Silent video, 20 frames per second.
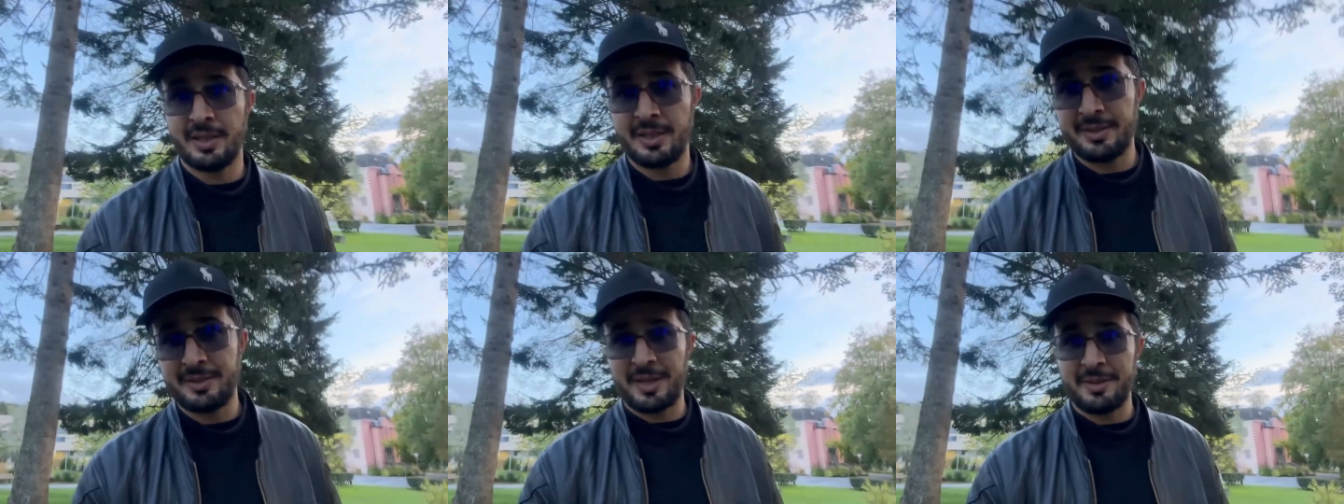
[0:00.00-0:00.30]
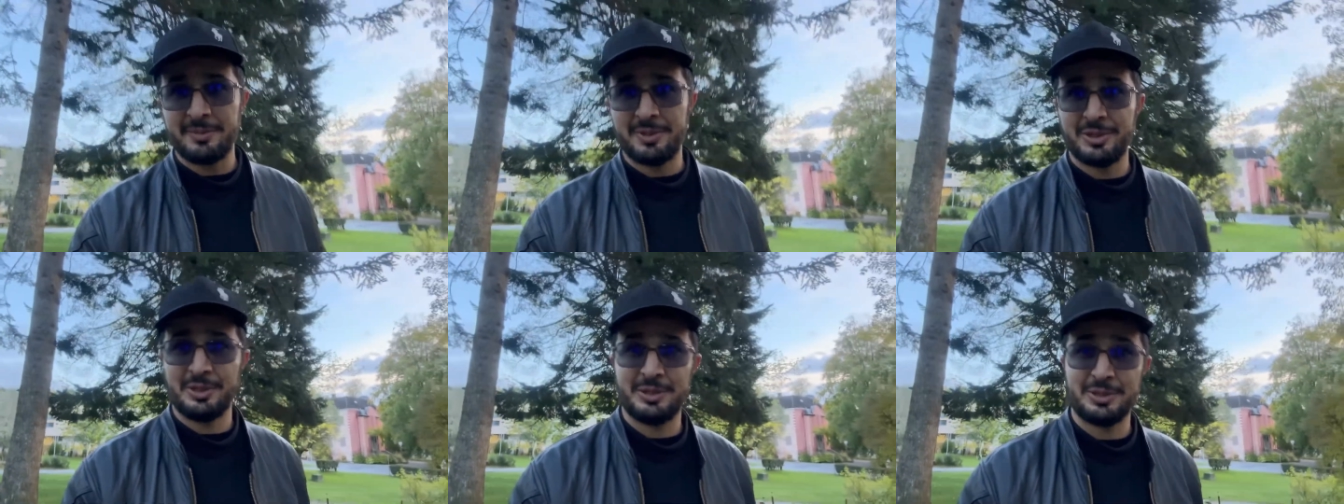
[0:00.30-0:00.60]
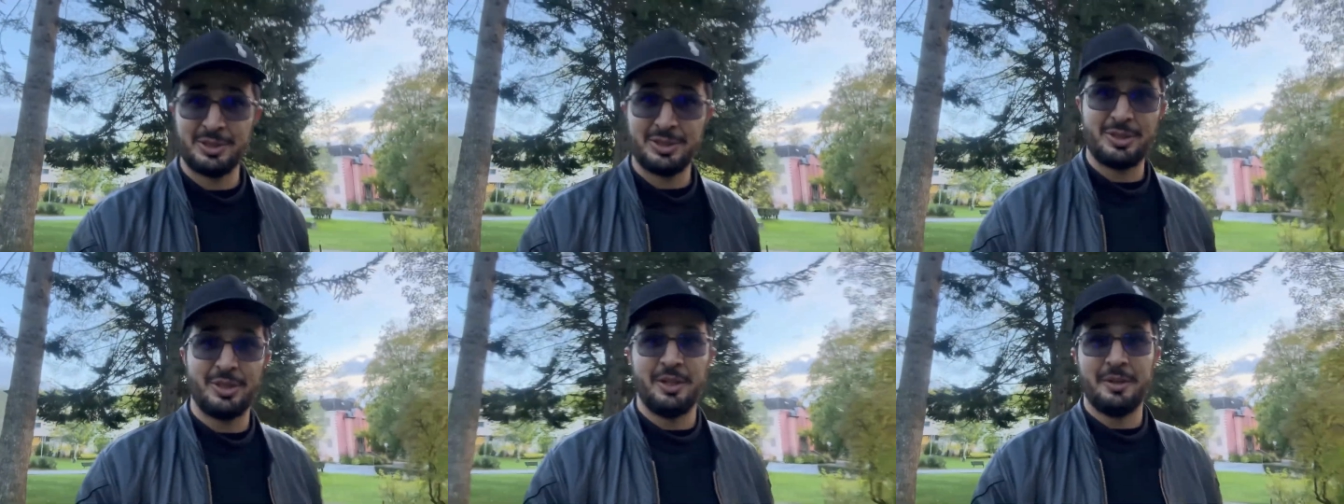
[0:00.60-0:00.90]
His name is
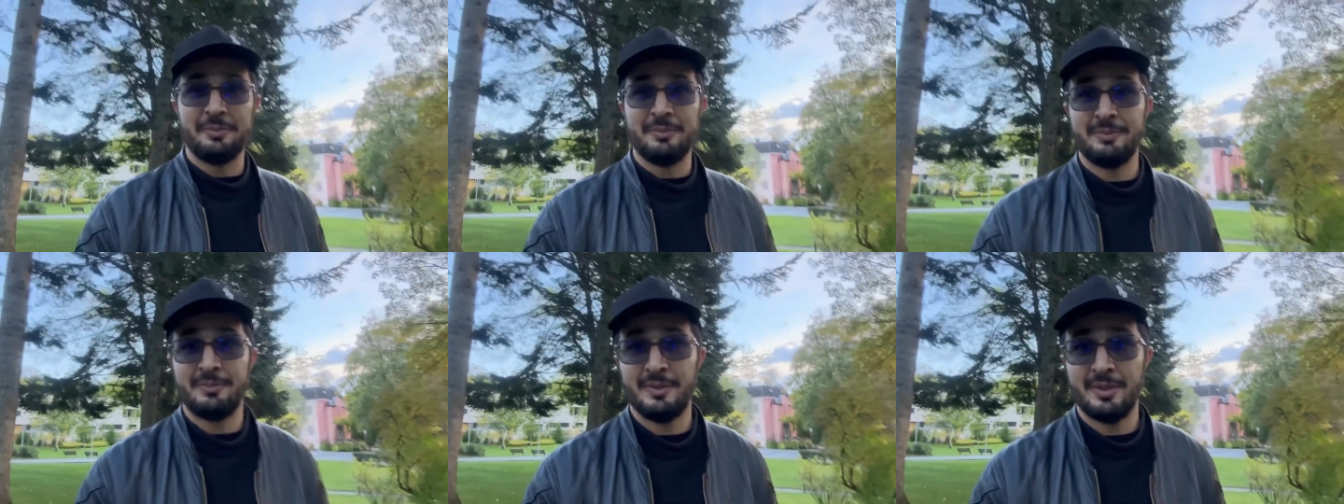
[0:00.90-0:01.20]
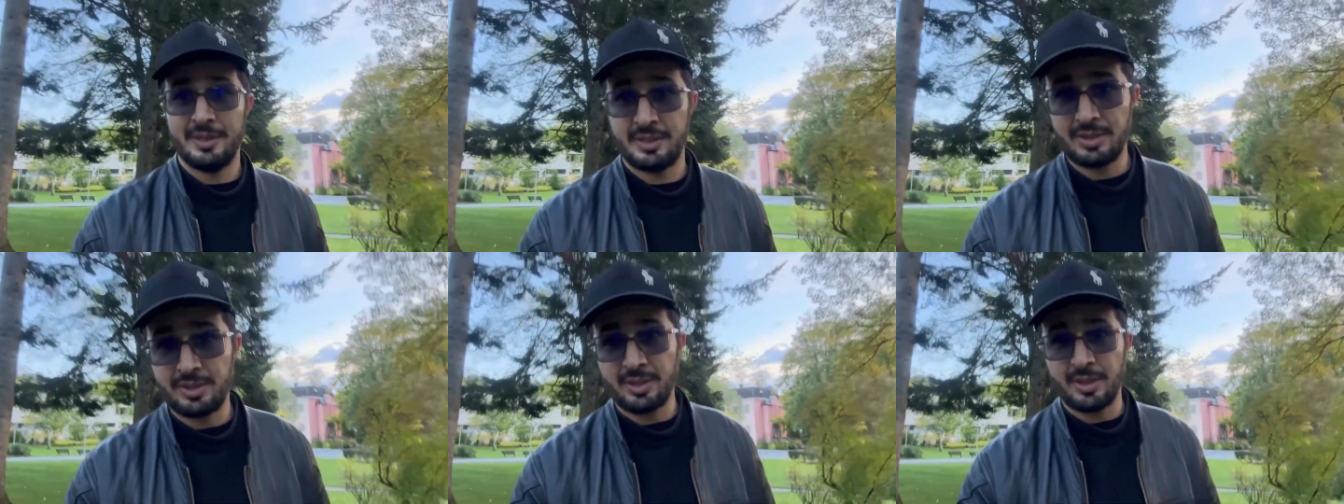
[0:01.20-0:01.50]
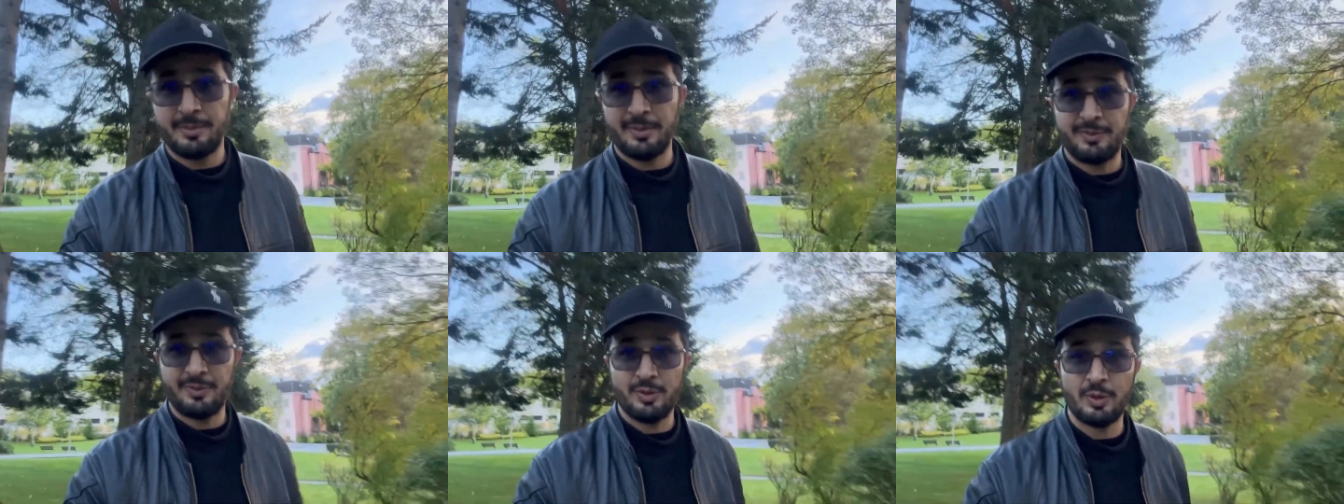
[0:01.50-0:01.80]
Itisham.
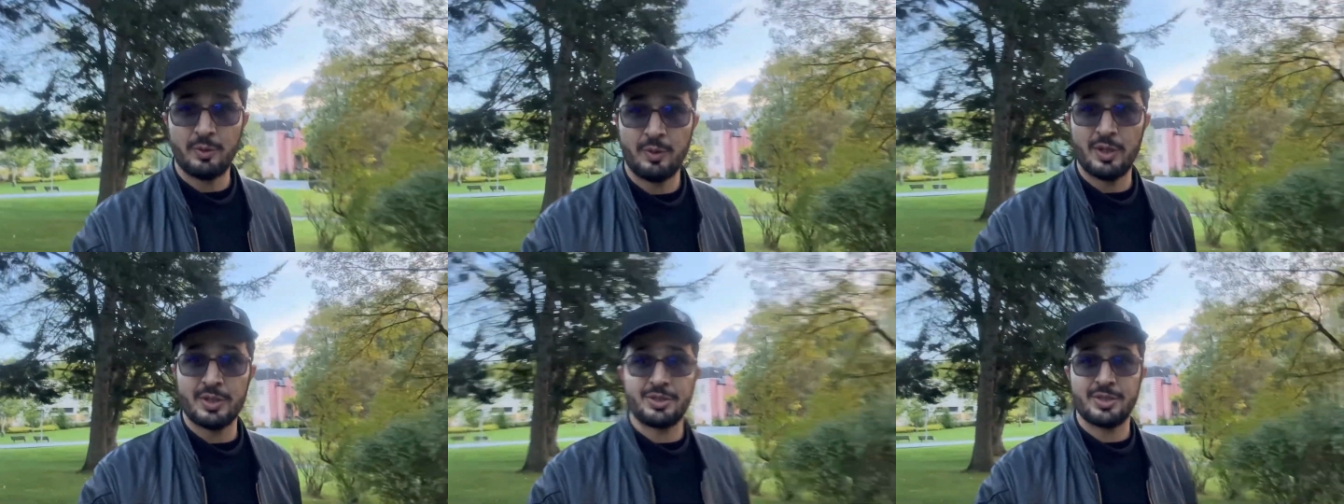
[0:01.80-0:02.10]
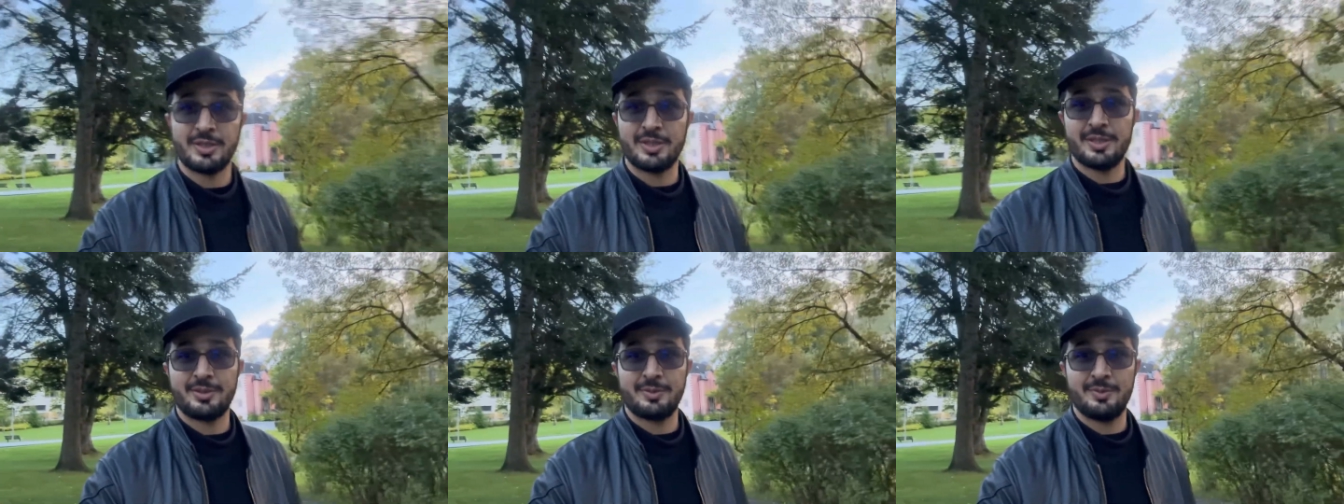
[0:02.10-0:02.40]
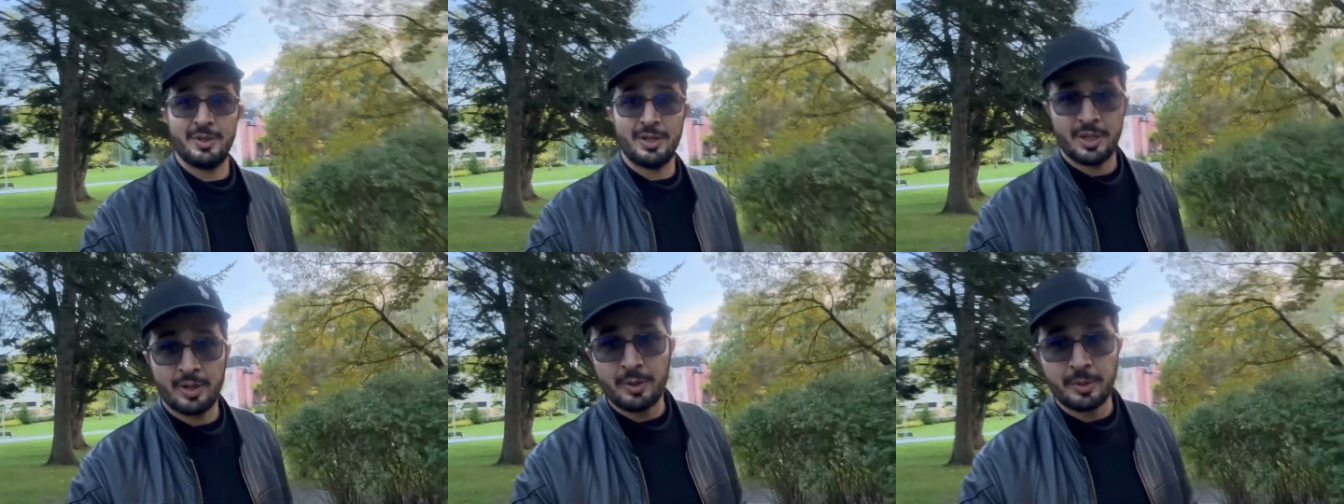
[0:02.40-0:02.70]
Itisham, if you are watching this
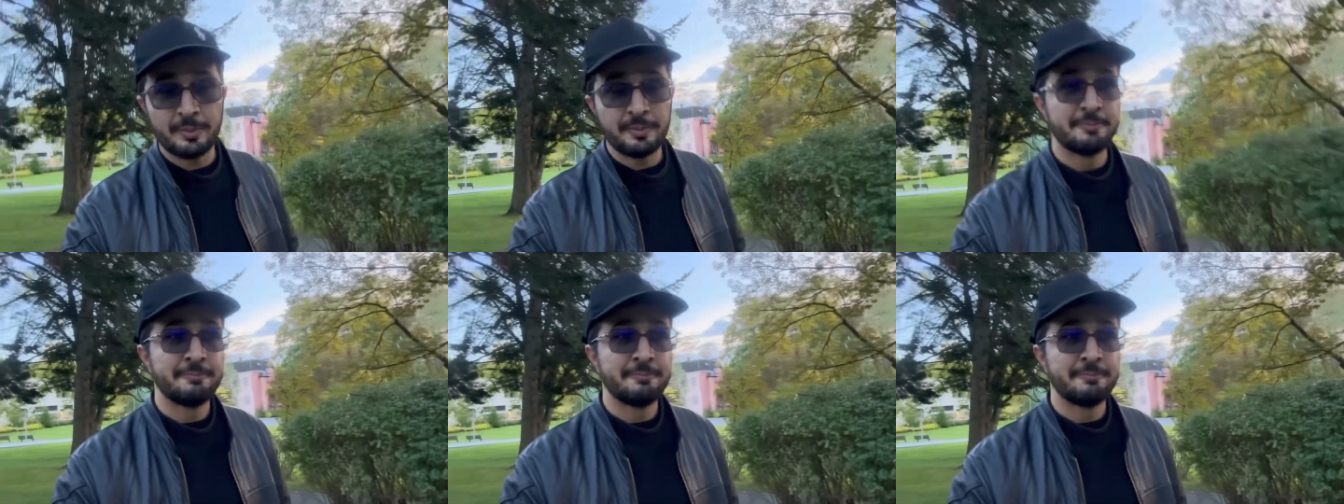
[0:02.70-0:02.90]
video,